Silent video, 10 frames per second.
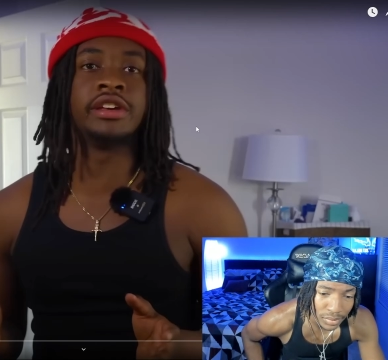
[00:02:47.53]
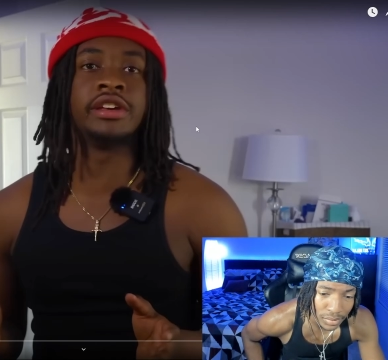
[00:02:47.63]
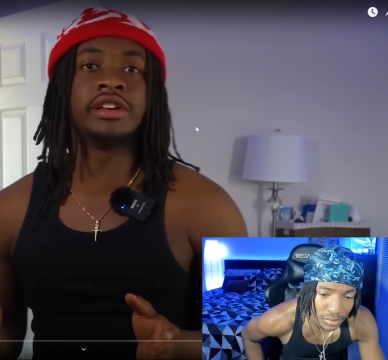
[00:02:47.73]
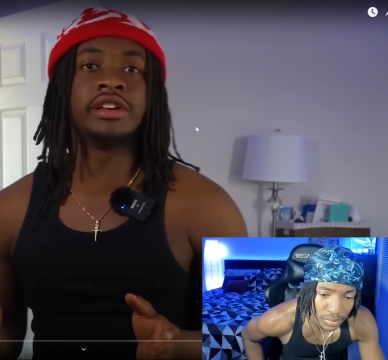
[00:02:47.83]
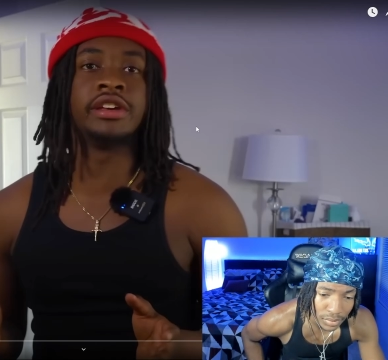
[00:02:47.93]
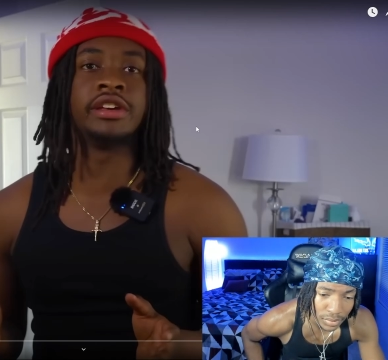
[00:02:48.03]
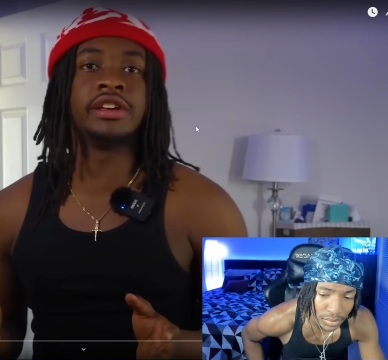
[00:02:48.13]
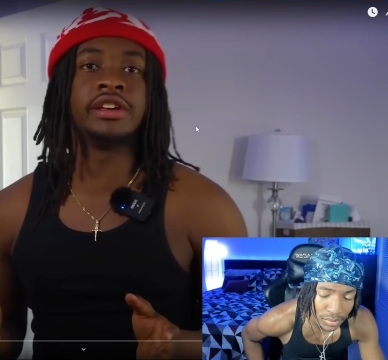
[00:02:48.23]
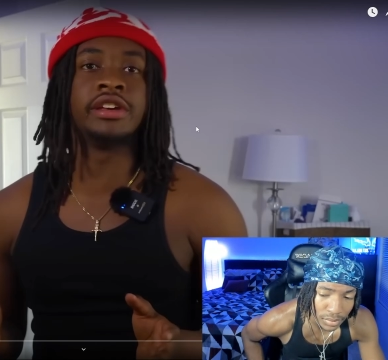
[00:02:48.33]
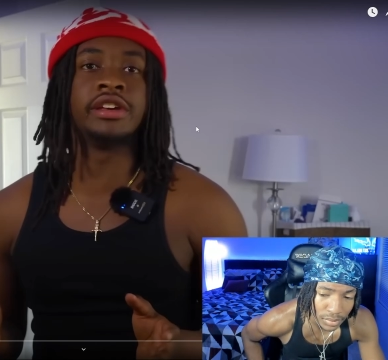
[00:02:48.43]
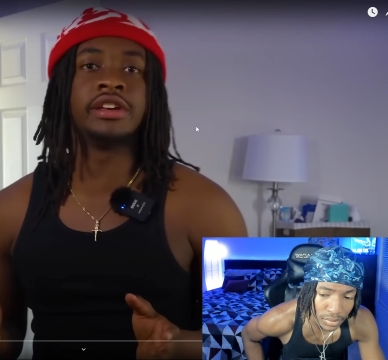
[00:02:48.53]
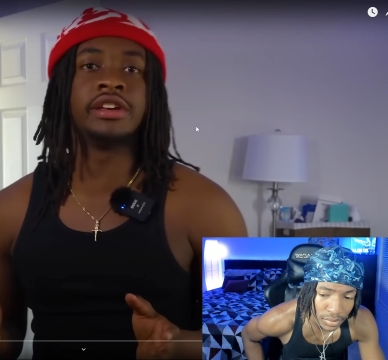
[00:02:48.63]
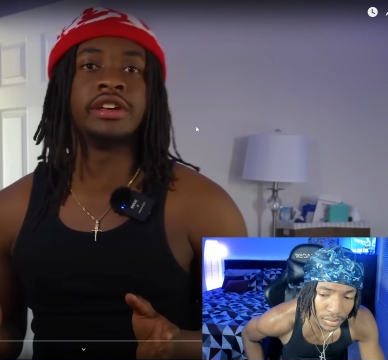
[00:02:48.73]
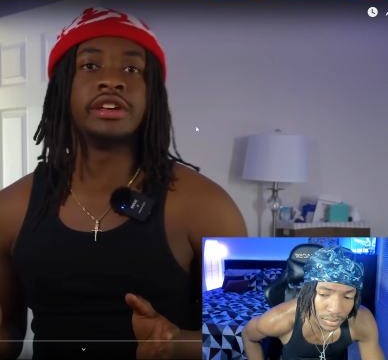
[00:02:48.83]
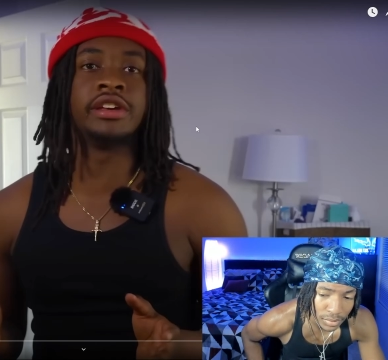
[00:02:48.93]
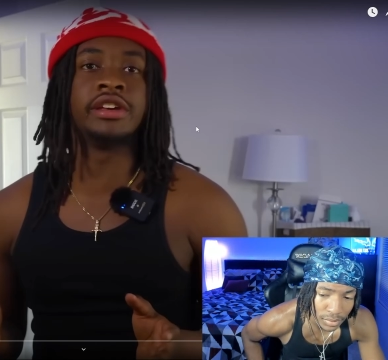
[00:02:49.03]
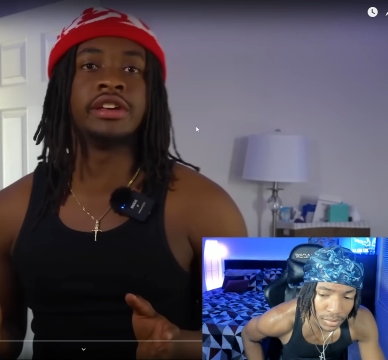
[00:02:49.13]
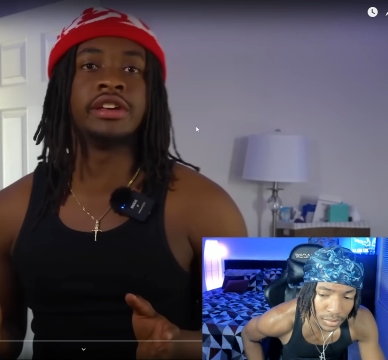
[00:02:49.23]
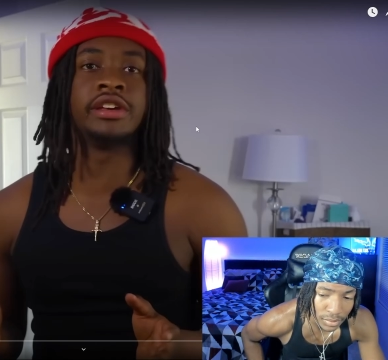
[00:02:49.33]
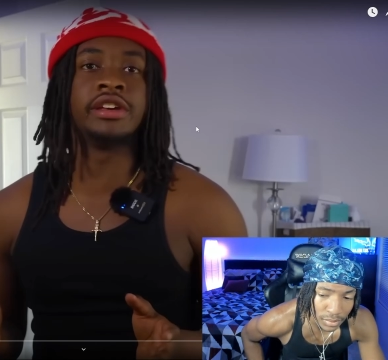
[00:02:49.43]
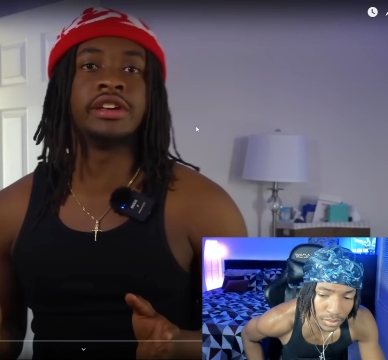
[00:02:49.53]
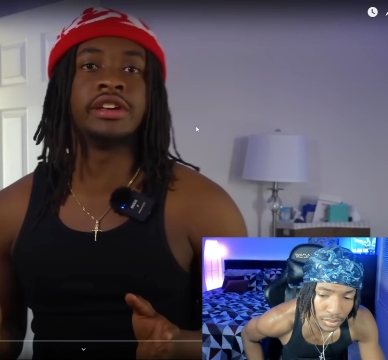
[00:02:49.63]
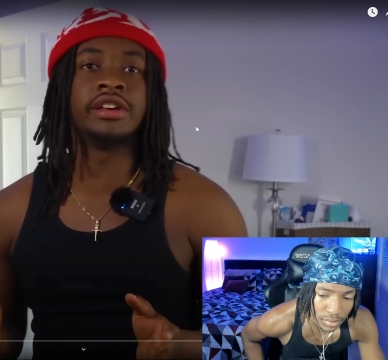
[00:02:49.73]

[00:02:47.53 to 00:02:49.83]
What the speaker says: No one is speaking in this clip.